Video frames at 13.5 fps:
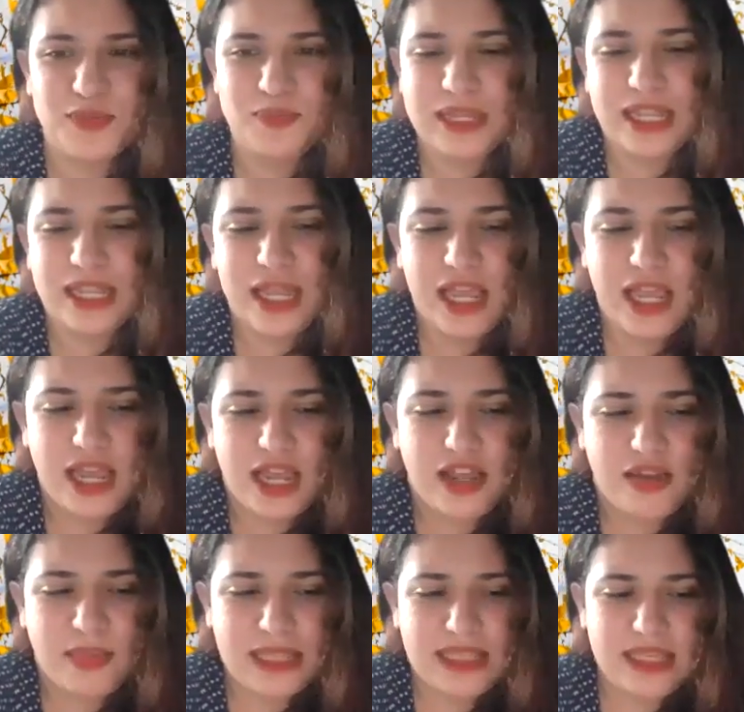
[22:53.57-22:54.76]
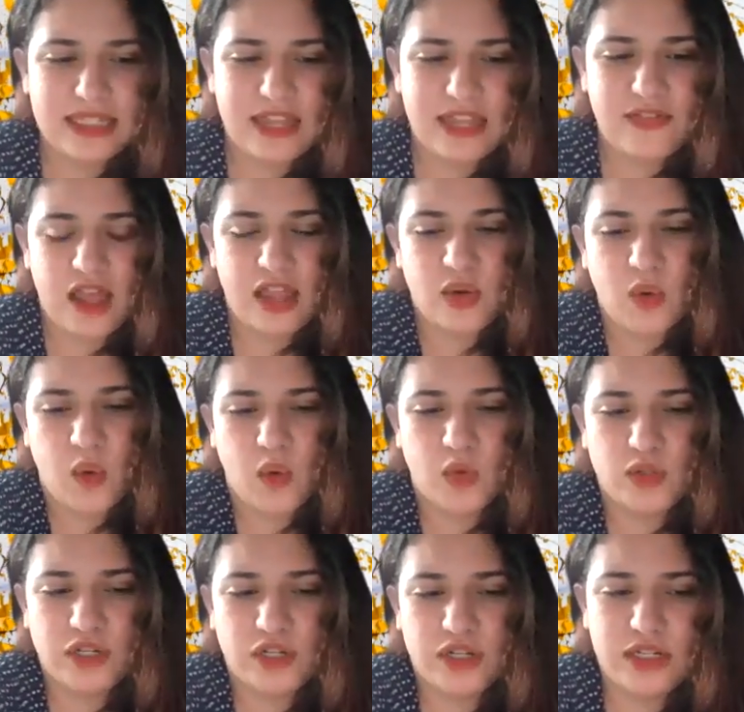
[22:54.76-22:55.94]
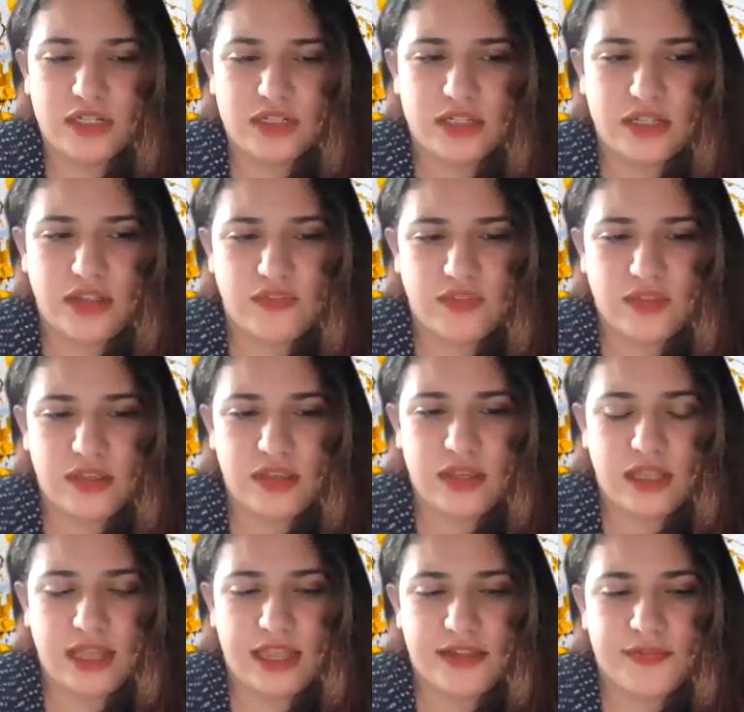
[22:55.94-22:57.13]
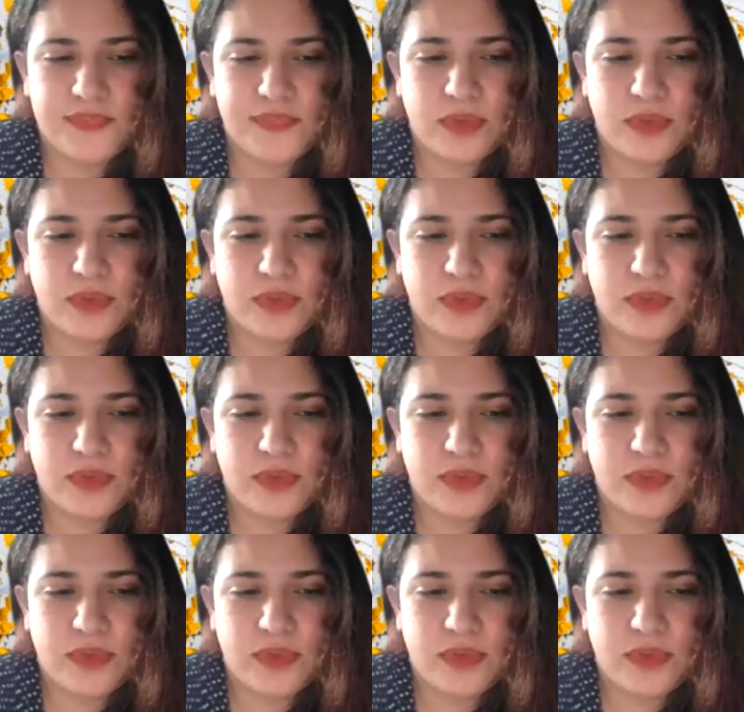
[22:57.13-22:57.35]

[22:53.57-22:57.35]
But I think as I've gotten older, it's definitely like,